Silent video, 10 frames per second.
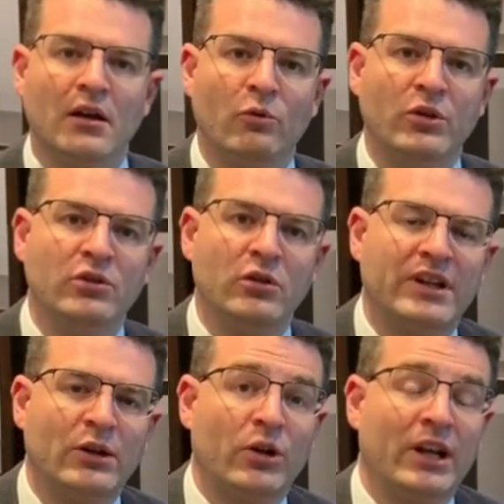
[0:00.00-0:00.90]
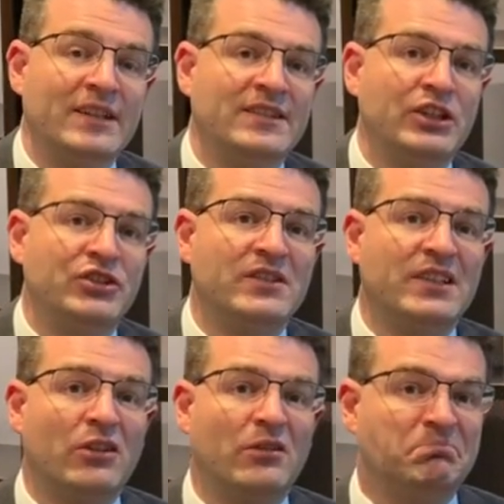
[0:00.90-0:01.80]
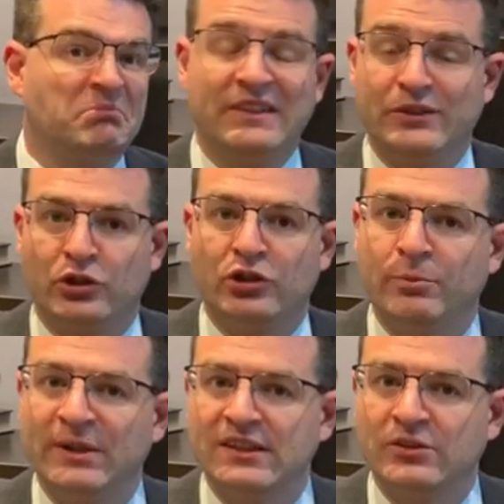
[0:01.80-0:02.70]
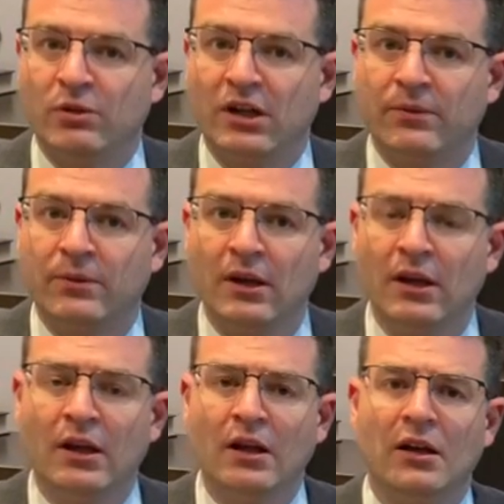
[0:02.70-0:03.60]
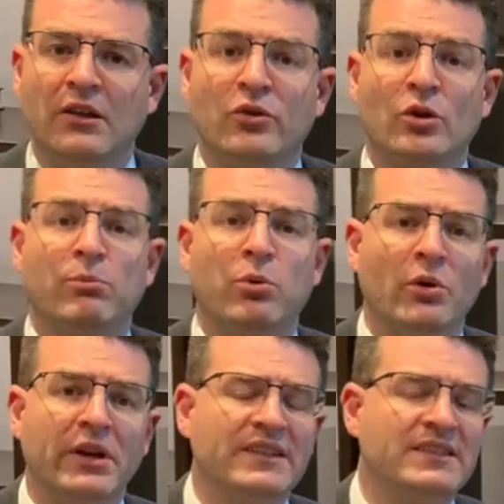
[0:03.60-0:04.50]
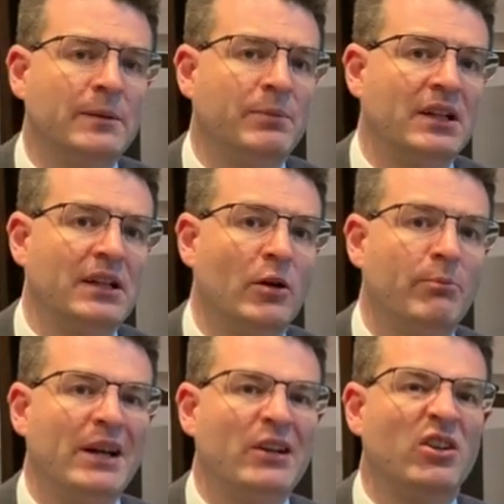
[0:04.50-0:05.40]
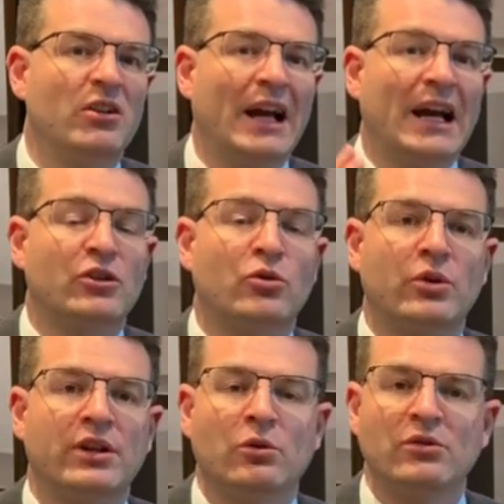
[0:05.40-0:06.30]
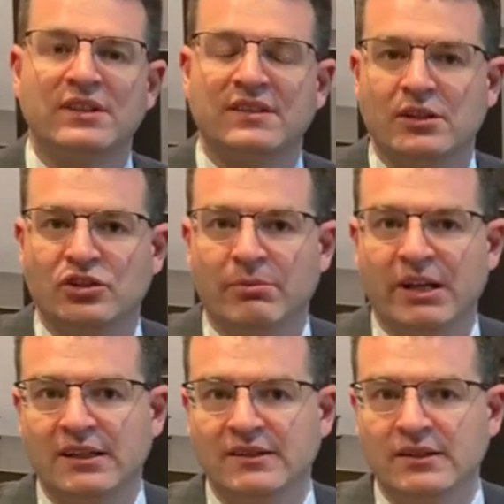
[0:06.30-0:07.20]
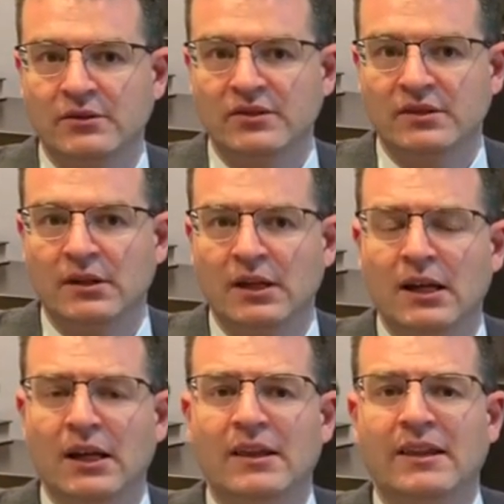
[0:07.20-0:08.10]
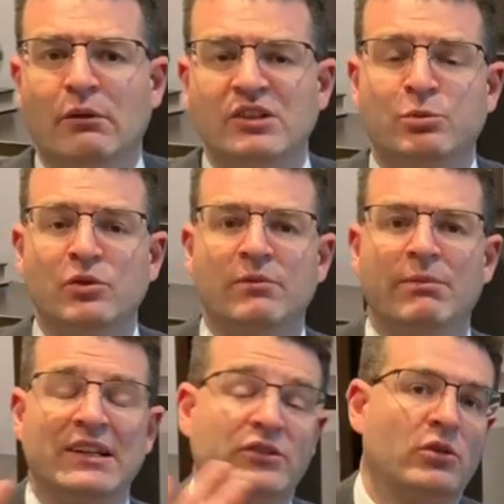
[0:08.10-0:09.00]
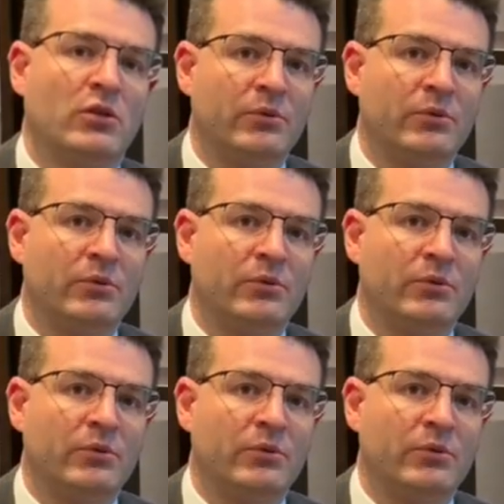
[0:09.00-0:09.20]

When you look at organizations that are easier to do business with, their employees typically are better at critical decision-making skills. That was proven by external